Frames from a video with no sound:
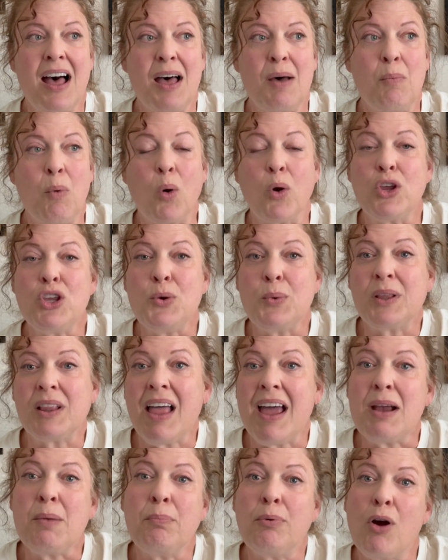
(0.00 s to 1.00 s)
or you would
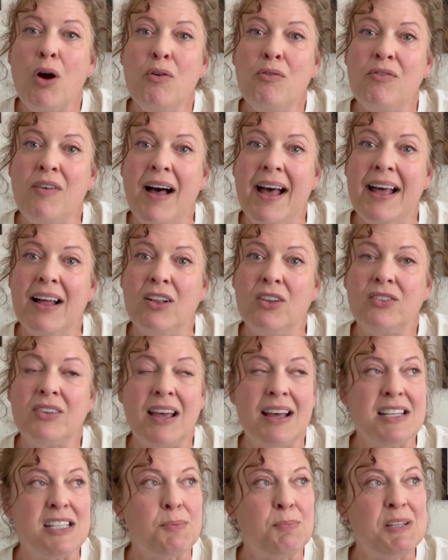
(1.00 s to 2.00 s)
like profiled
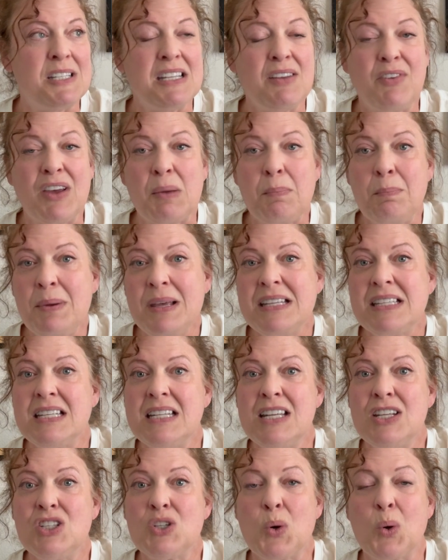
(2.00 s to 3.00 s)
a specific
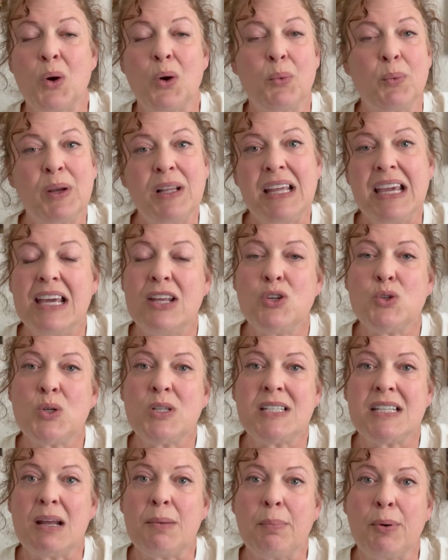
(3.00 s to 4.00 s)
business or a really
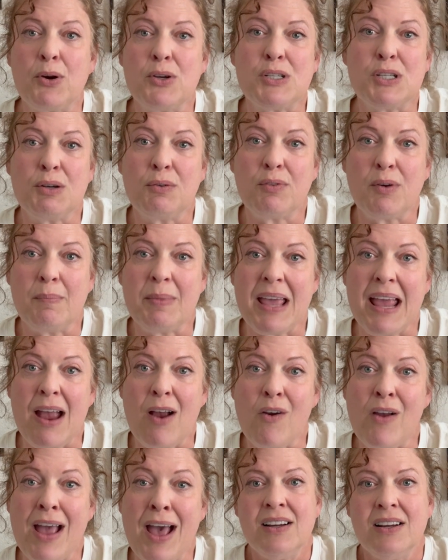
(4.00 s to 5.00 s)
interesting person from the
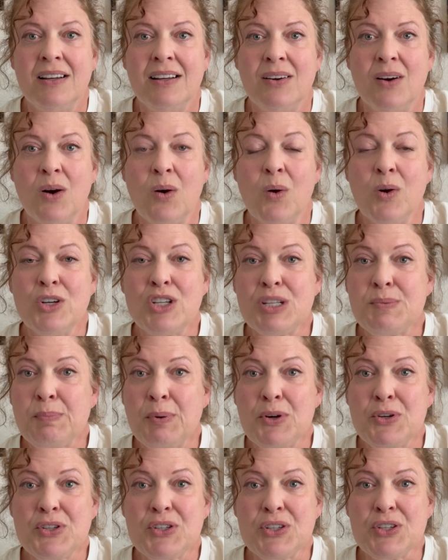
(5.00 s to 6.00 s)
area, or just
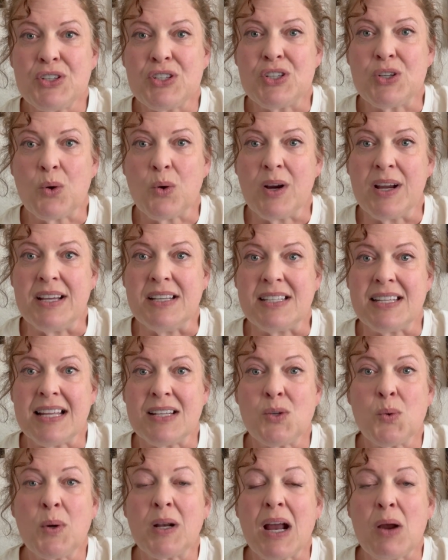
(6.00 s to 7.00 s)
personal stories.
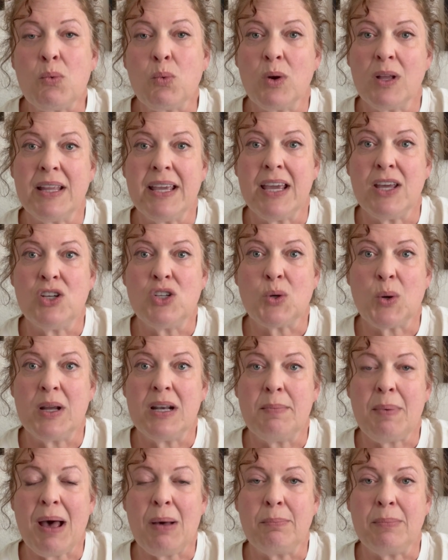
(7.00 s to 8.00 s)
That's what I really enjoyed
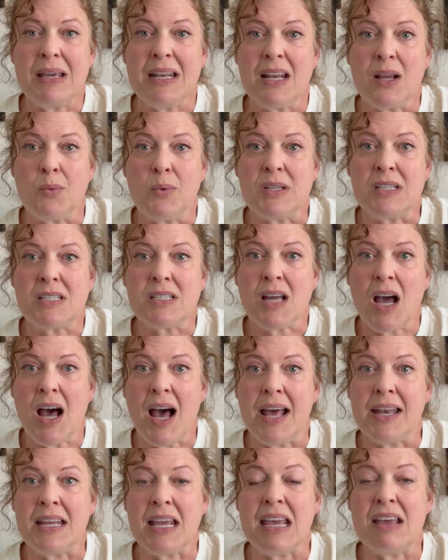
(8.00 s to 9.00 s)
about meeting with
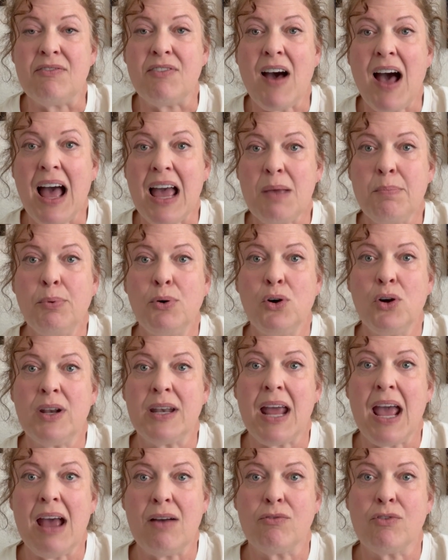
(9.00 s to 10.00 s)
Scott. If I
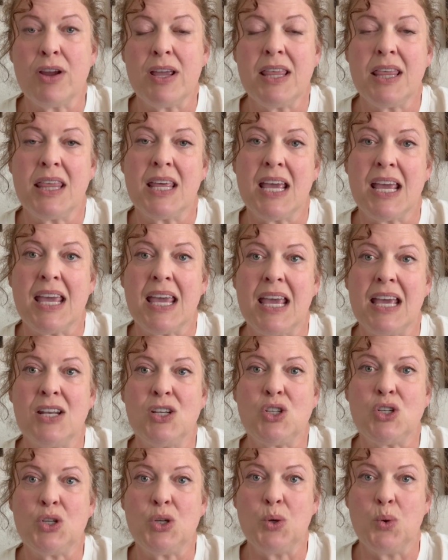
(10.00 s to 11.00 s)
put everything
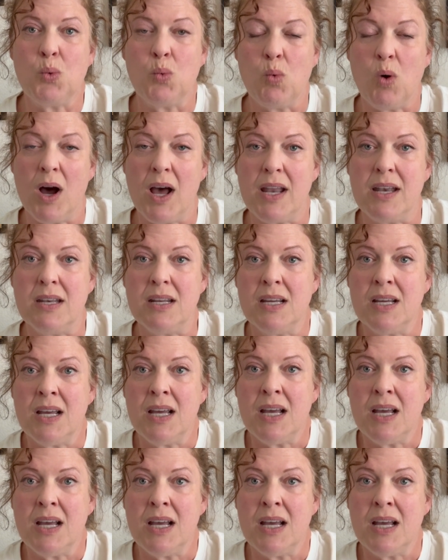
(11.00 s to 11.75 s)
into one